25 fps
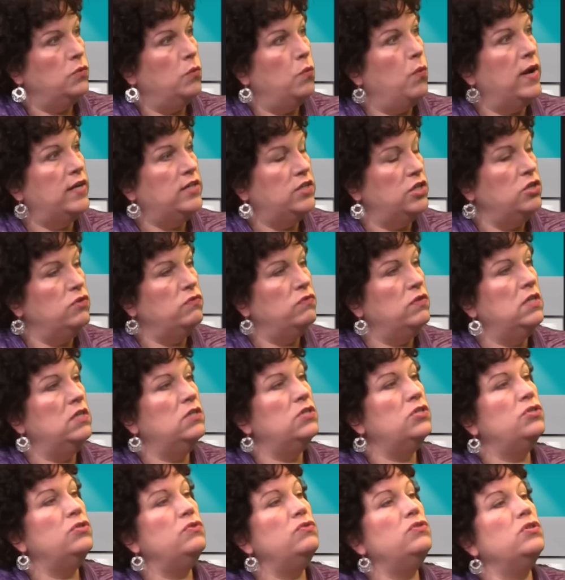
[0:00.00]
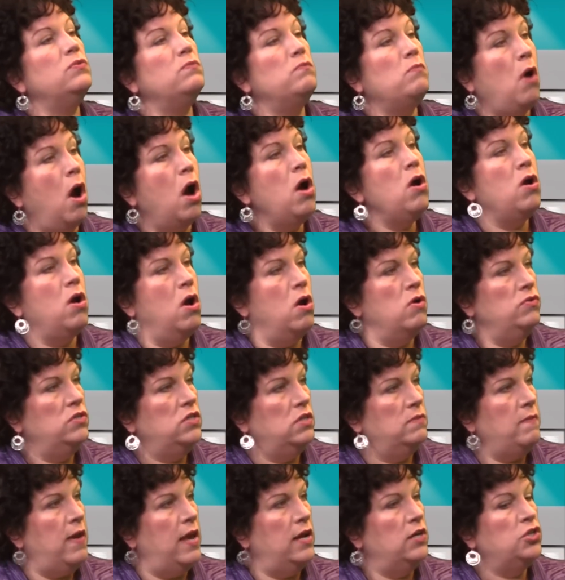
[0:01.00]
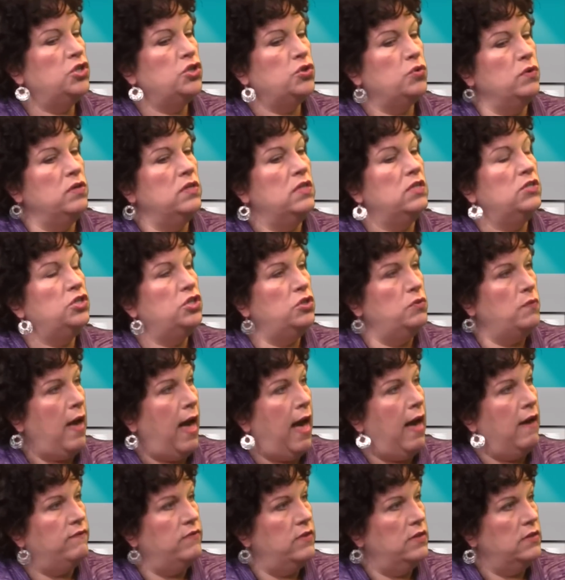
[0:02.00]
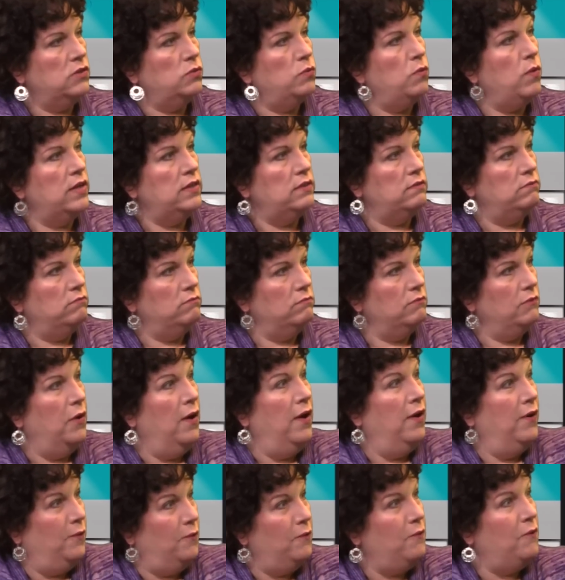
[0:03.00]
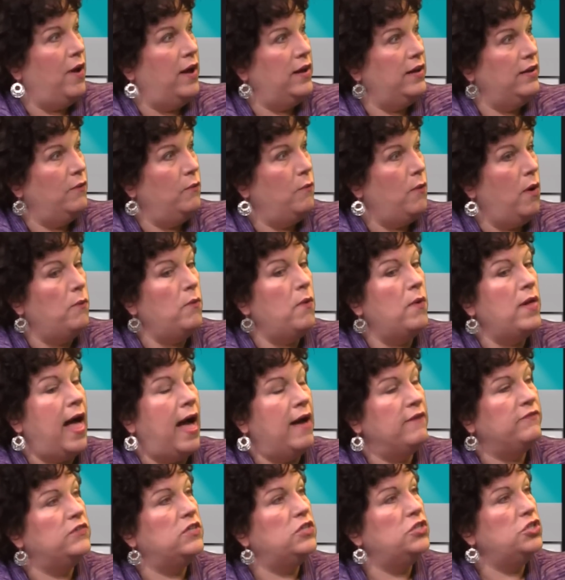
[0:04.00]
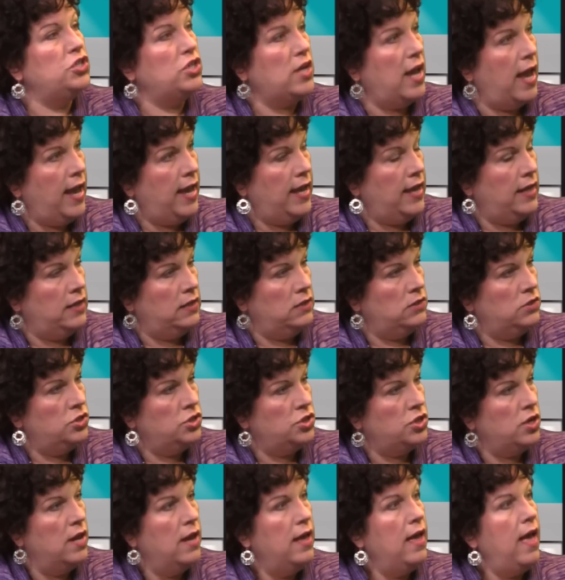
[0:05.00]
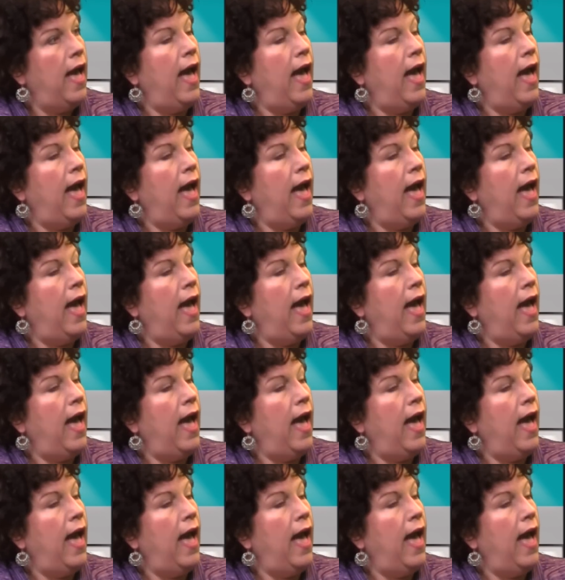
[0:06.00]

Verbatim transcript: What do you need to do tomorrow to make sure that you have this? What, what, what will have to change?